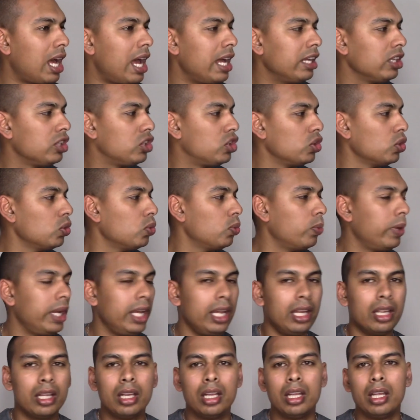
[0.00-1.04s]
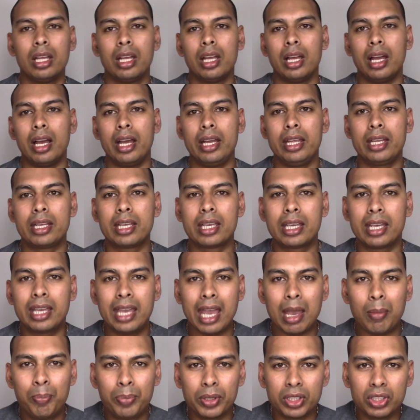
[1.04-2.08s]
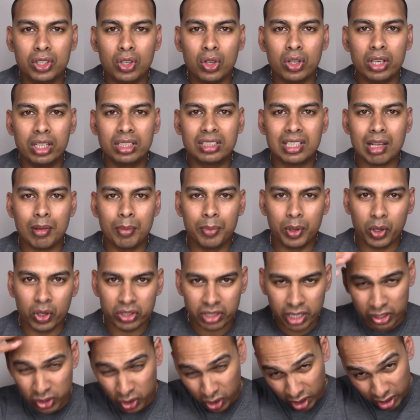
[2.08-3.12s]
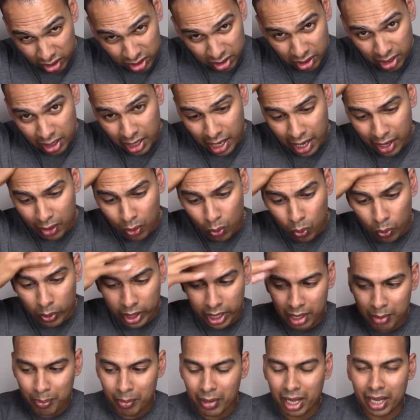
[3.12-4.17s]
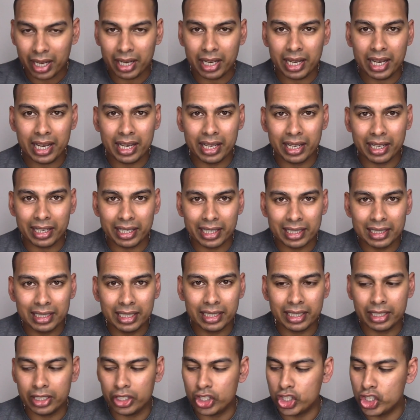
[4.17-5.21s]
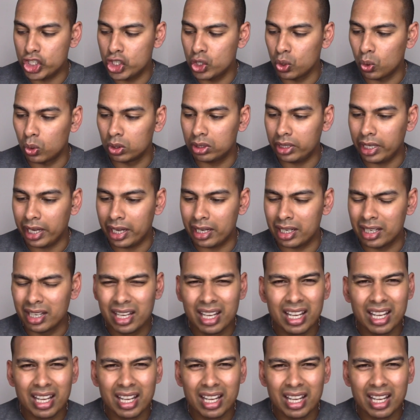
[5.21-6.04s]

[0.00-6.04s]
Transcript: I do wear a cap during summer because, as you can see, I wear my hair really, really short, and